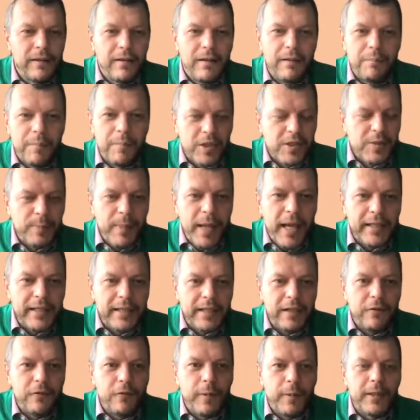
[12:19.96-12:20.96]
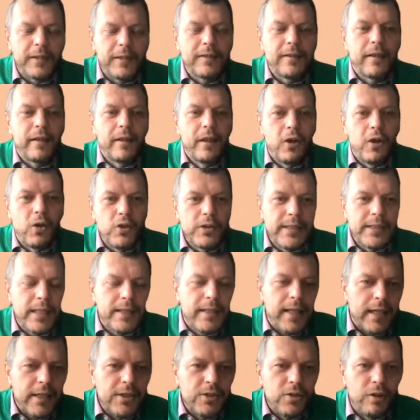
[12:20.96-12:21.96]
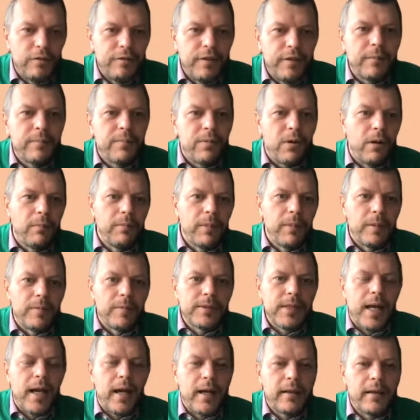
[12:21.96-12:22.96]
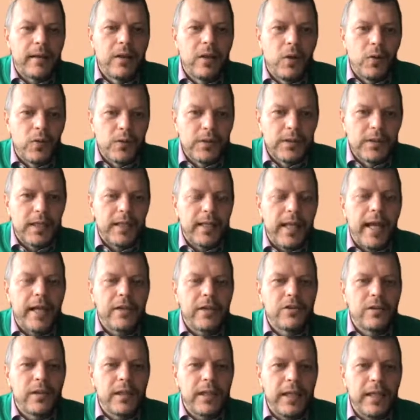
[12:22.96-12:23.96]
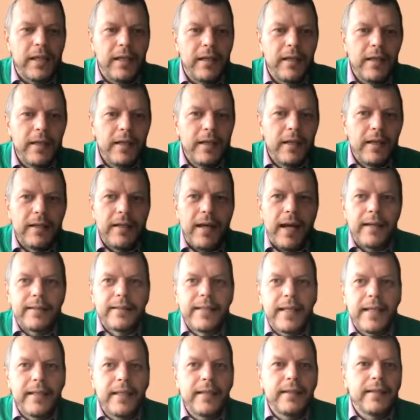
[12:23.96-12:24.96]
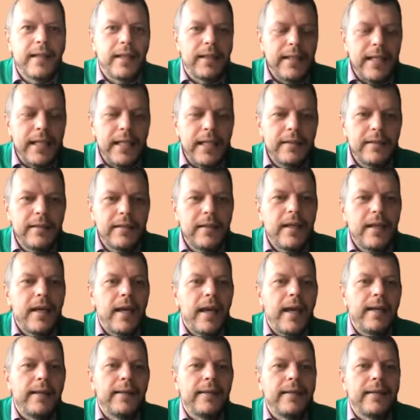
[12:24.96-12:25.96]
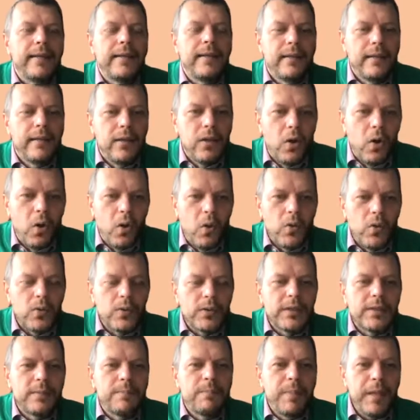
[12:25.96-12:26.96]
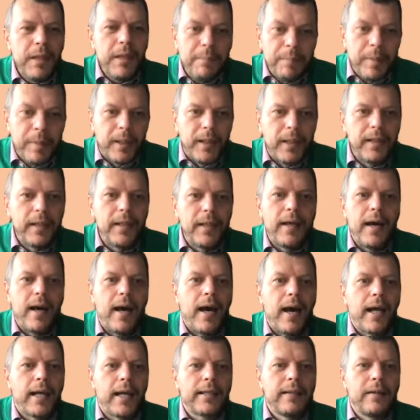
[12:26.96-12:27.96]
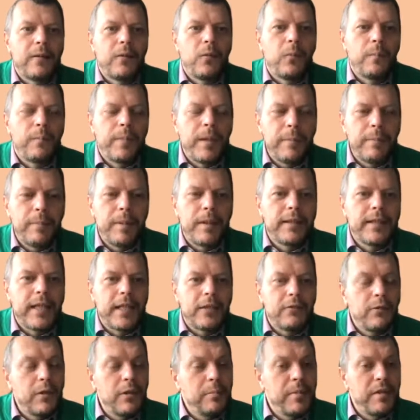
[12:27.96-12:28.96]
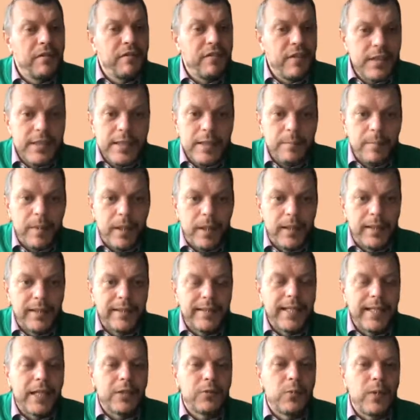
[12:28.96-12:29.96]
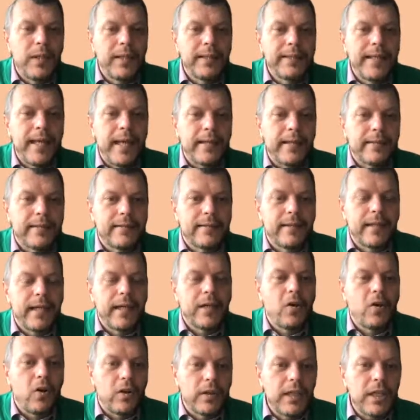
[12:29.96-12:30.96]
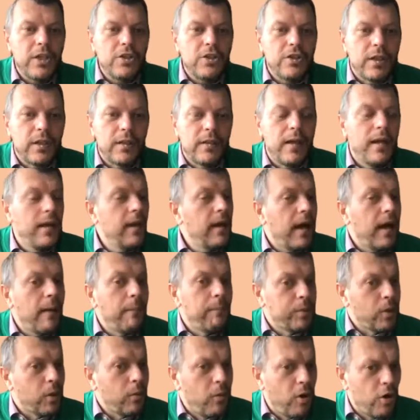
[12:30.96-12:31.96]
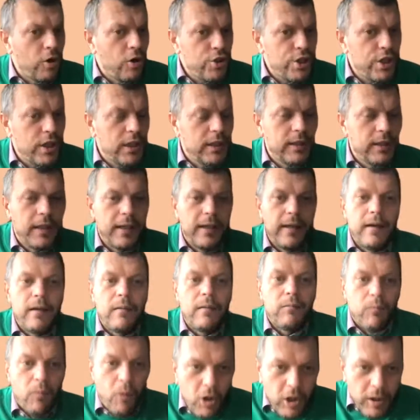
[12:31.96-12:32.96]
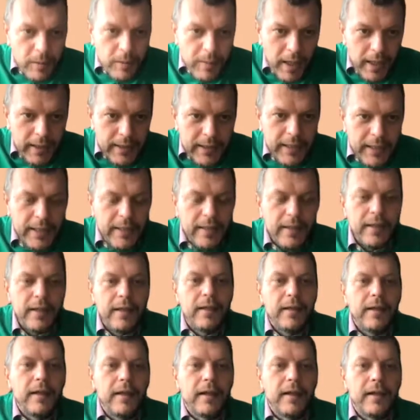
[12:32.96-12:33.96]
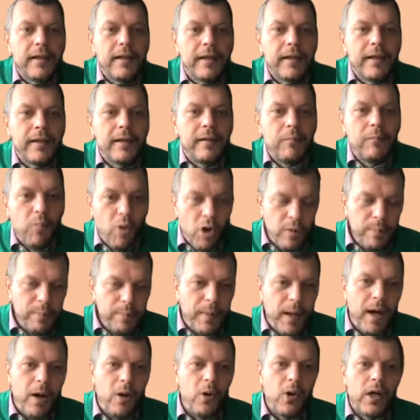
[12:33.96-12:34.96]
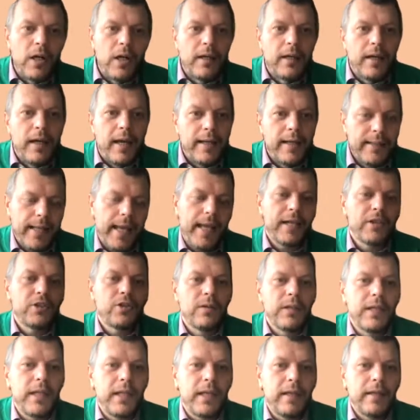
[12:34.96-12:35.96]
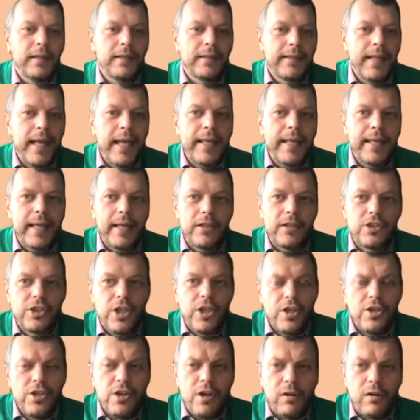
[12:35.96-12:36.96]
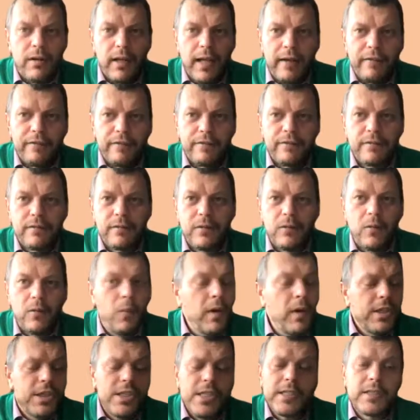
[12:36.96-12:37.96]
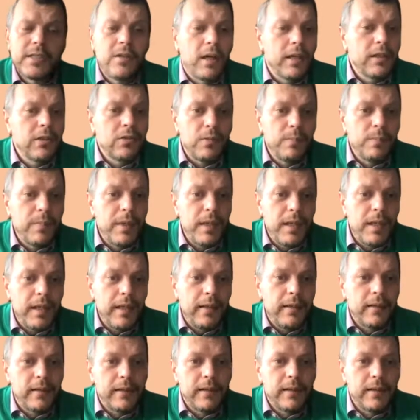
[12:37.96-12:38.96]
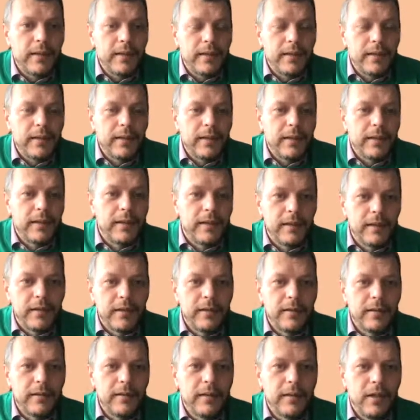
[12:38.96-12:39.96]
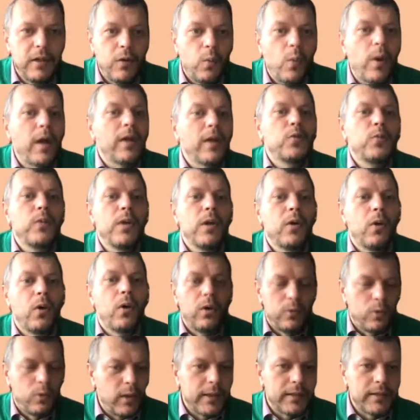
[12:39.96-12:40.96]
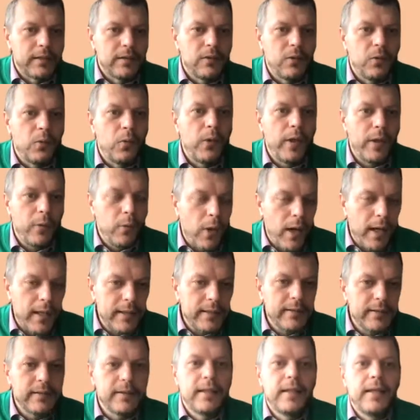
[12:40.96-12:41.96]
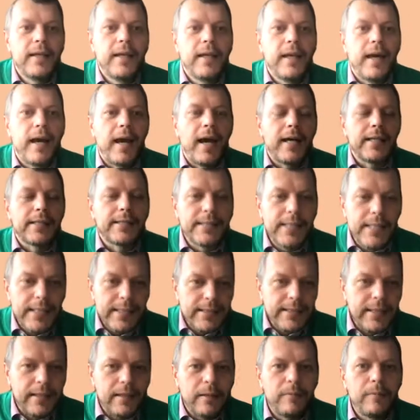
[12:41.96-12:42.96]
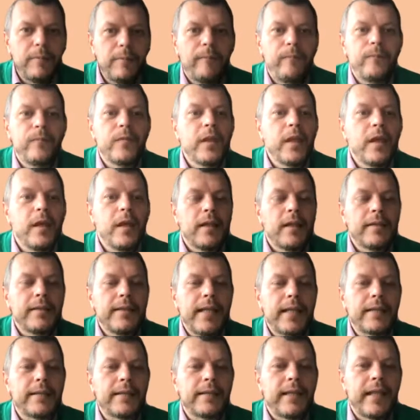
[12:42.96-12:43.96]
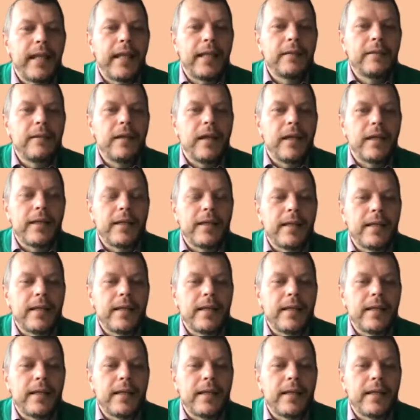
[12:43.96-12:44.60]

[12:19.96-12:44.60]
perspective, but those that are solving problems are those that actually are taking the lead, and those people are the people that will be visible, that will get recognition, a promotion, more money, more power, and actually they can change our life, which is going to be what we all want. We want a system that can